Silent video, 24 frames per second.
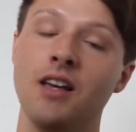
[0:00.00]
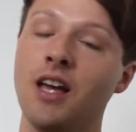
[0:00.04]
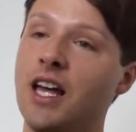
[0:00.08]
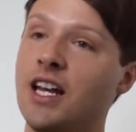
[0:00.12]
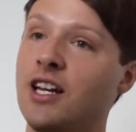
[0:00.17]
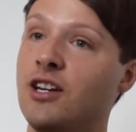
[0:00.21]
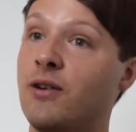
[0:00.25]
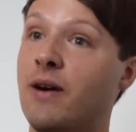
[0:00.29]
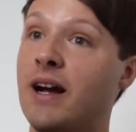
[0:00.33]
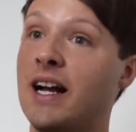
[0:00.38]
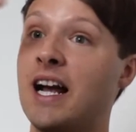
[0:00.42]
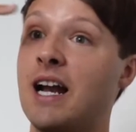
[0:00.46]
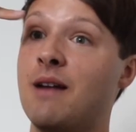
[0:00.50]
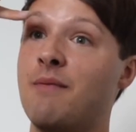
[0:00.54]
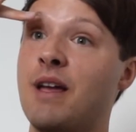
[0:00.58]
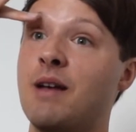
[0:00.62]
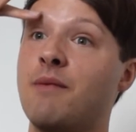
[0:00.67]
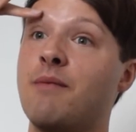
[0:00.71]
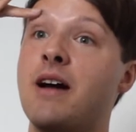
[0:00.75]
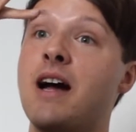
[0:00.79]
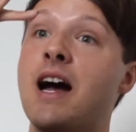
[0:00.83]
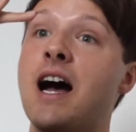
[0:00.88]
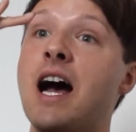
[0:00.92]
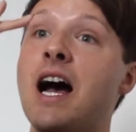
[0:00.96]
You know I gotta
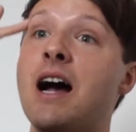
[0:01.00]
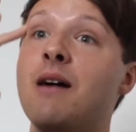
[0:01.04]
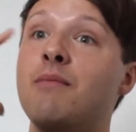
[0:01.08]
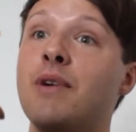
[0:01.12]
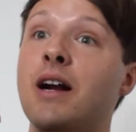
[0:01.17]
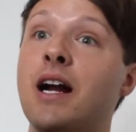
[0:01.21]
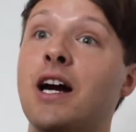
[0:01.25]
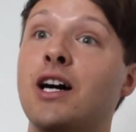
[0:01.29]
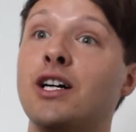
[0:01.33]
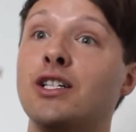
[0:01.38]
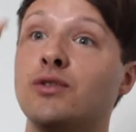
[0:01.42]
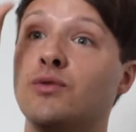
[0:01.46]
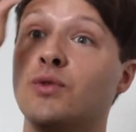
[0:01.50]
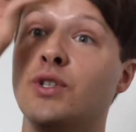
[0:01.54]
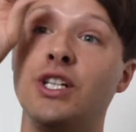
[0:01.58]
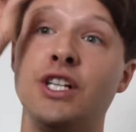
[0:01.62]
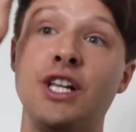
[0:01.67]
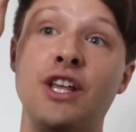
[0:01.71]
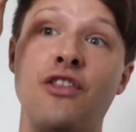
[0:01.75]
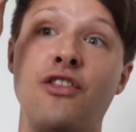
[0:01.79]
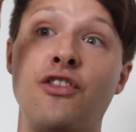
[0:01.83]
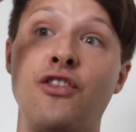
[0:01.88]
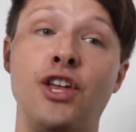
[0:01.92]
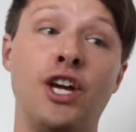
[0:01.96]
make my eyebrows
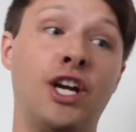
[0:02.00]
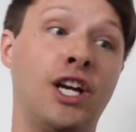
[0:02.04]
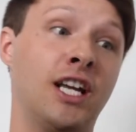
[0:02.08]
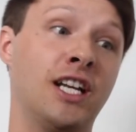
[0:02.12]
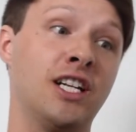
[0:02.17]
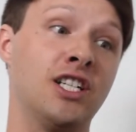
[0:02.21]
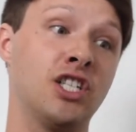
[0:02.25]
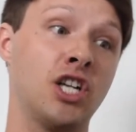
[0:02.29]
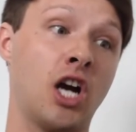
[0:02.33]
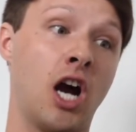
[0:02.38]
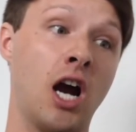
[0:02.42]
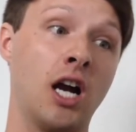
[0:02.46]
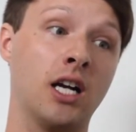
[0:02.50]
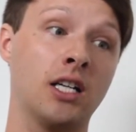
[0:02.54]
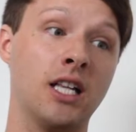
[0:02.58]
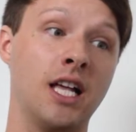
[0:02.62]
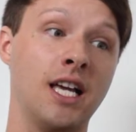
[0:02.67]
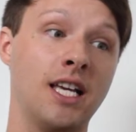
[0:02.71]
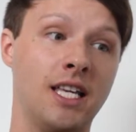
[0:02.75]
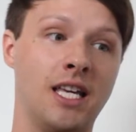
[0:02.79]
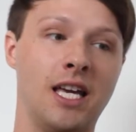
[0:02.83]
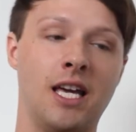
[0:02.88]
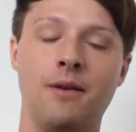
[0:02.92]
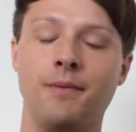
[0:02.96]
really thick and dark
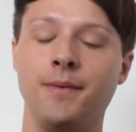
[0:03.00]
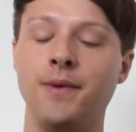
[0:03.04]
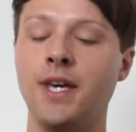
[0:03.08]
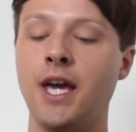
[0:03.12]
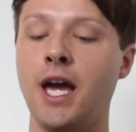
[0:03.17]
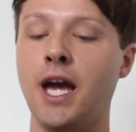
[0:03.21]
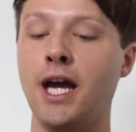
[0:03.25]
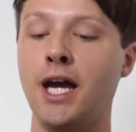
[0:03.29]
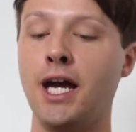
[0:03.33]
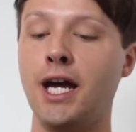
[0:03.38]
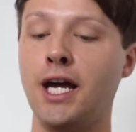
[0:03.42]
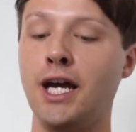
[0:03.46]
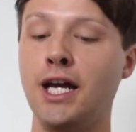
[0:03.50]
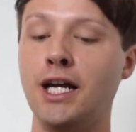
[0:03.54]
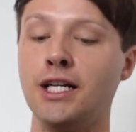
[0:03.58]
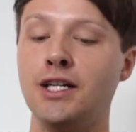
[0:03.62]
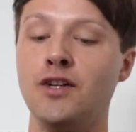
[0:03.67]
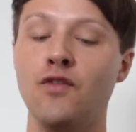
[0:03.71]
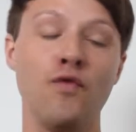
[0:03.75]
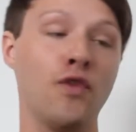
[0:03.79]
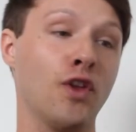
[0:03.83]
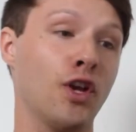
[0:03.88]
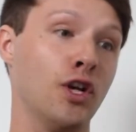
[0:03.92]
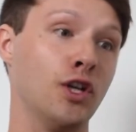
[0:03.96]
like Kim
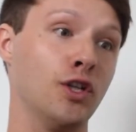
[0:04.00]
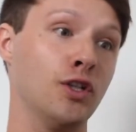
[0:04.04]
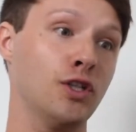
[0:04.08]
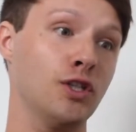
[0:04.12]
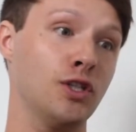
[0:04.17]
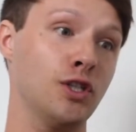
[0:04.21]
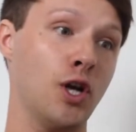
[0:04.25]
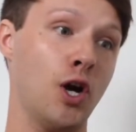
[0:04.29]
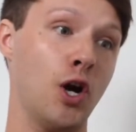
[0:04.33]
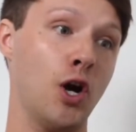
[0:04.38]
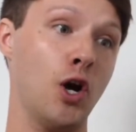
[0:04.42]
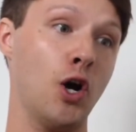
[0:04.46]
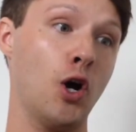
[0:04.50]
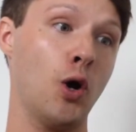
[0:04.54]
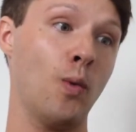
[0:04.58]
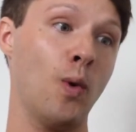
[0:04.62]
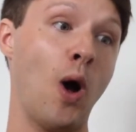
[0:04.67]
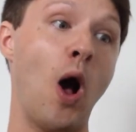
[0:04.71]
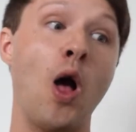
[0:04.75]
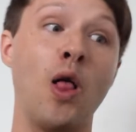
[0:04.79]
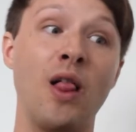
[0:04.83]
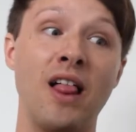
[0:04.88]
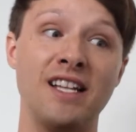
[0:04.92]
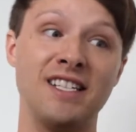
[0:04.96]
K.
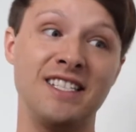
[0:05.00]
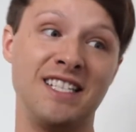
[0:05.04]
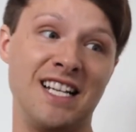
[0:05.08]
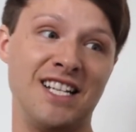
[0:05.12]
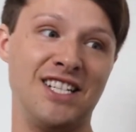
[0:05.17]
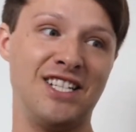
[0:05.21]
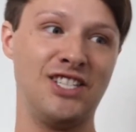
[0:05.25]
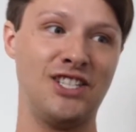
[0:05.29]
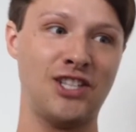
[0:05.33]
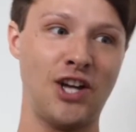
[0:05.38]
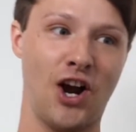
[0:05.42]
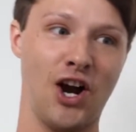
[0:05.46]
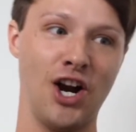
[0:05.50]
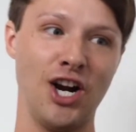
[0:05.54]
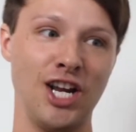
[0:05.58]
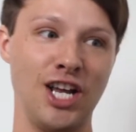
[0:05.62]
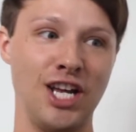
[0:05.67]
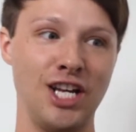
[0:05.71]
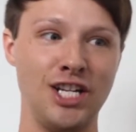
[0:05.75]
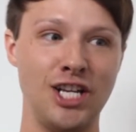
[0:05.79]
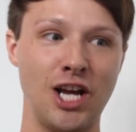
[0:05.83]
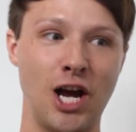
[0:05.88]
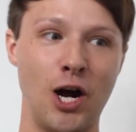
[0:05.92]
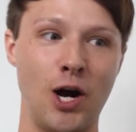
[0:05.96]
So let's get
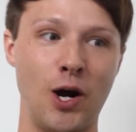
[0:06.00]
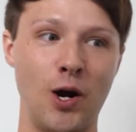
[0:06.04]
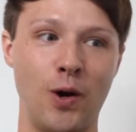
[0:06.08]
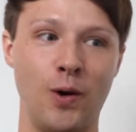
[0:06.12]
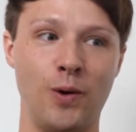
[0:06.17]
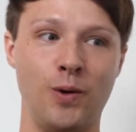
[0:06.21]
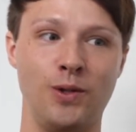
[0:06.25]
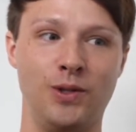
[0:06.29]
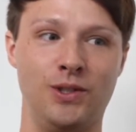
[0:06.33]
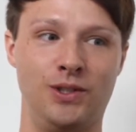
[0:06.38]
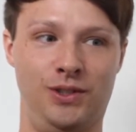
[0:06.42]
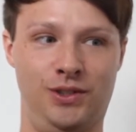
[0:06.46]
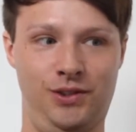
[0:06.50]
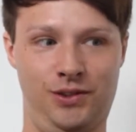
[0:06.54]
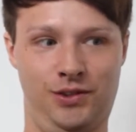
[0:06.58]
started, yo.